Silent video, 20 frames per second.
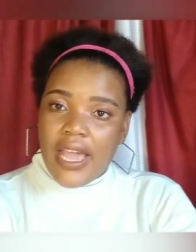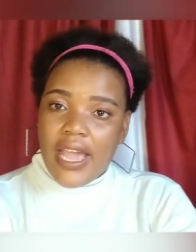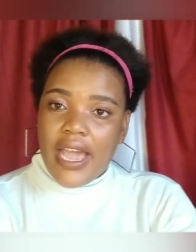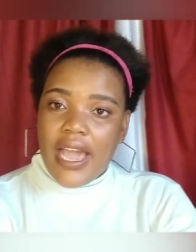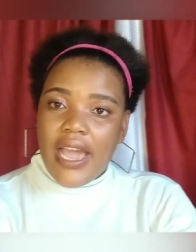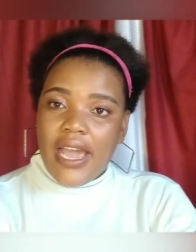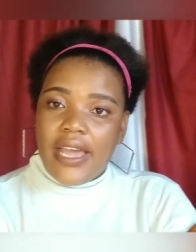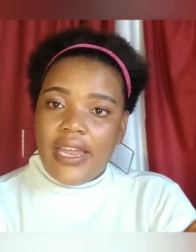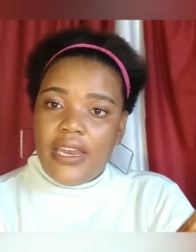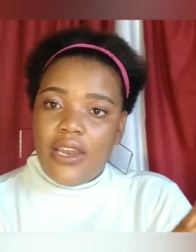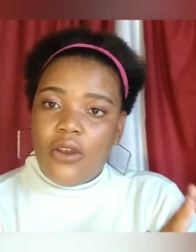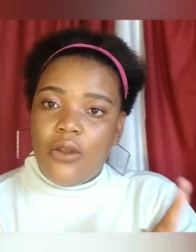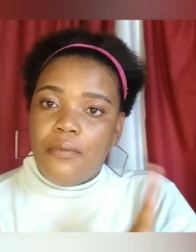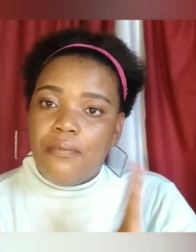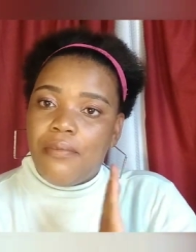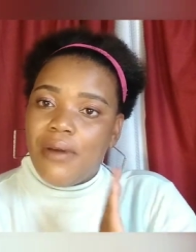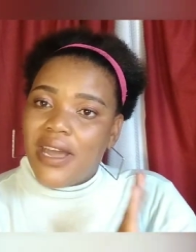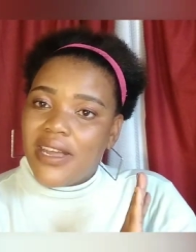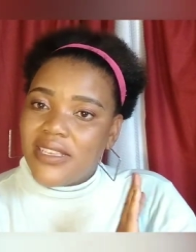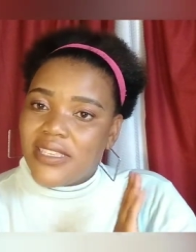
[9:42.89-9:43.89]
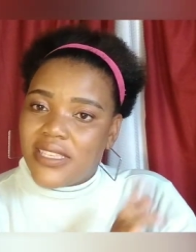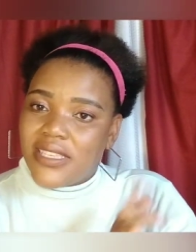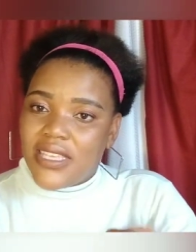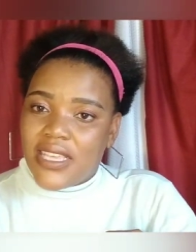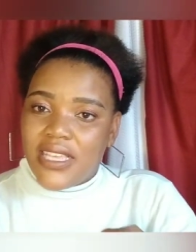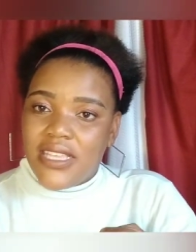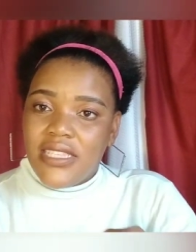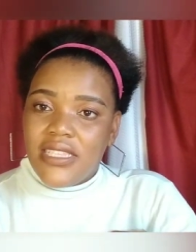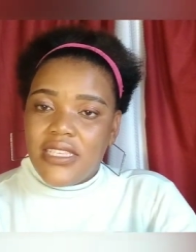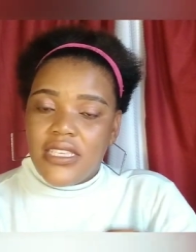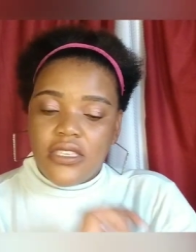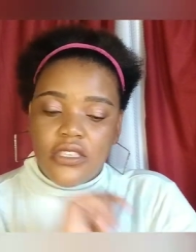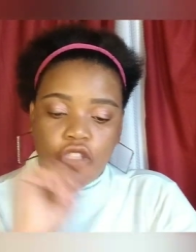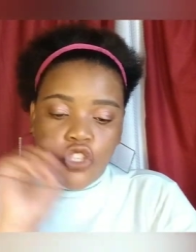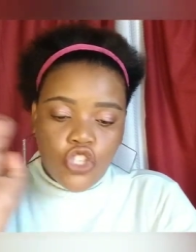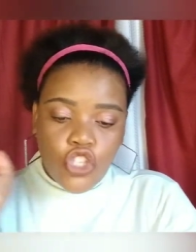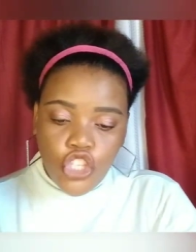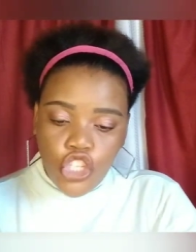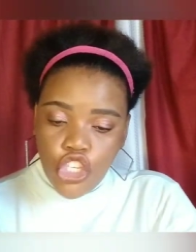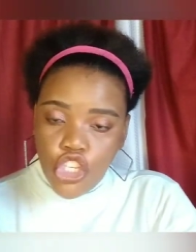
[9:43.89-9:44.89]
Kagelelo Banks Kentse
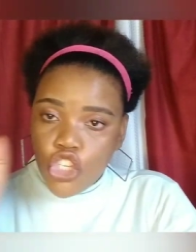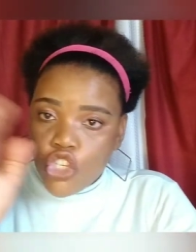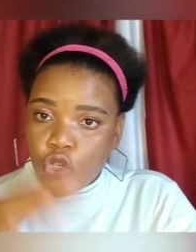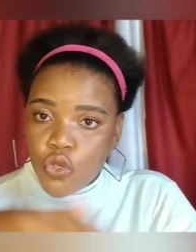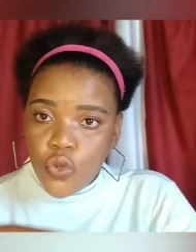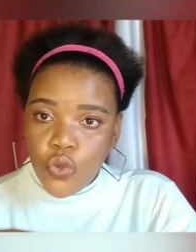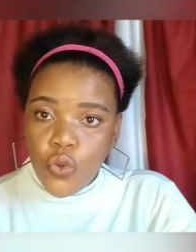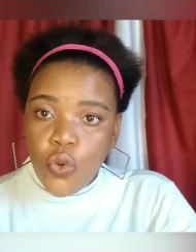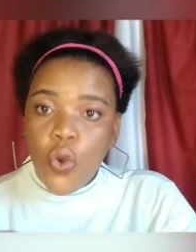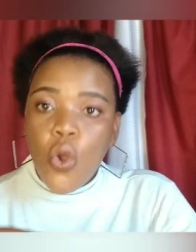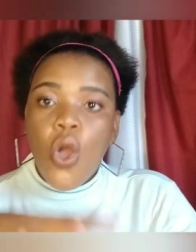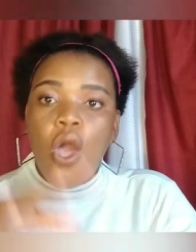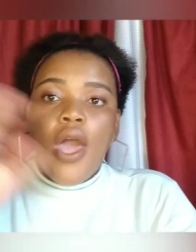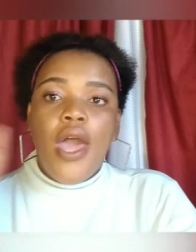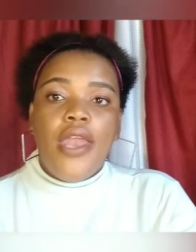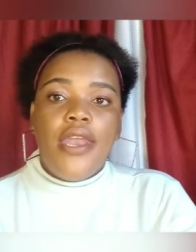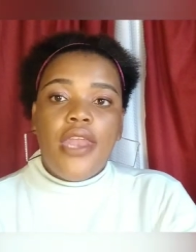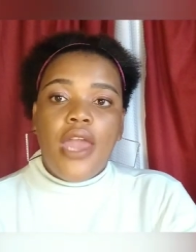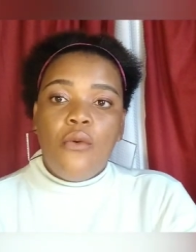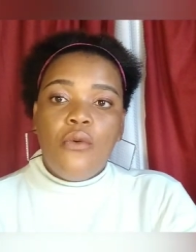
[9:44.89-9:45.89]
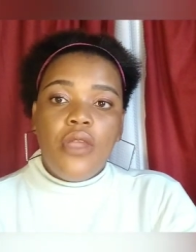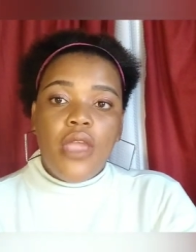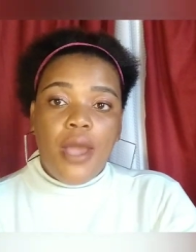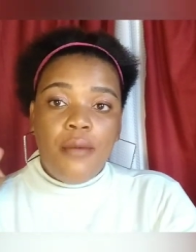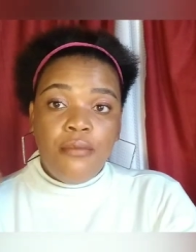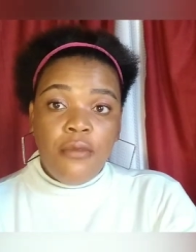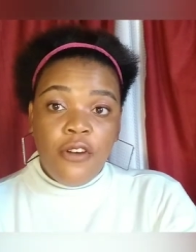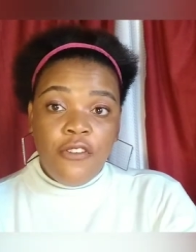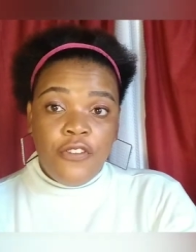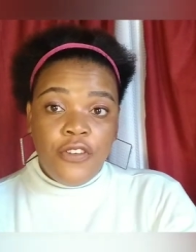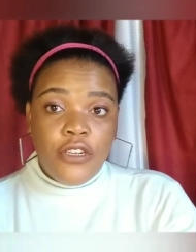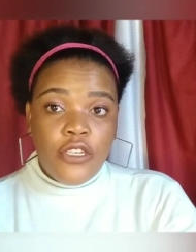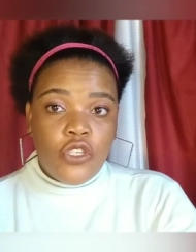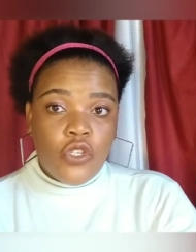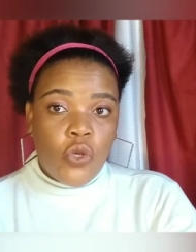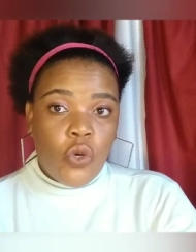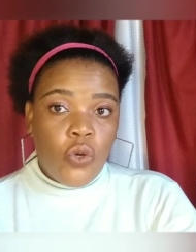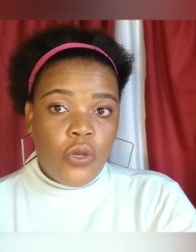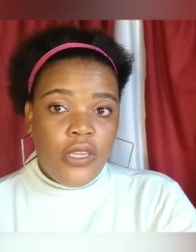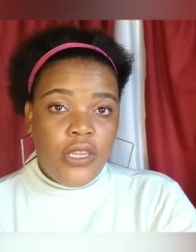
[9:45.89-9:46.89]
issue. Now we are moving
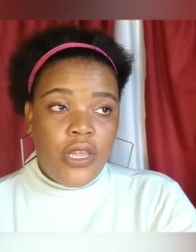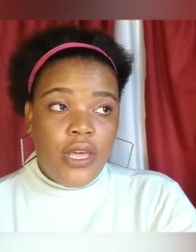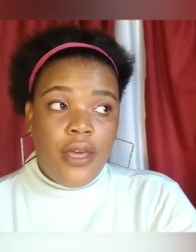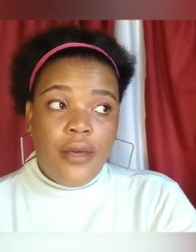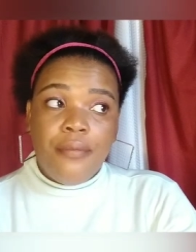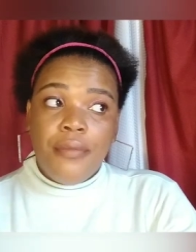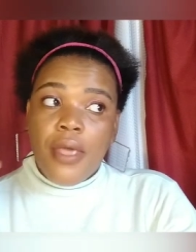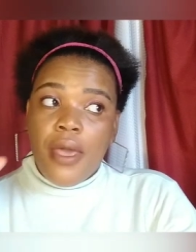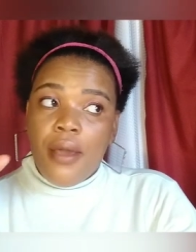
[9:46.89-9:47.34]
to the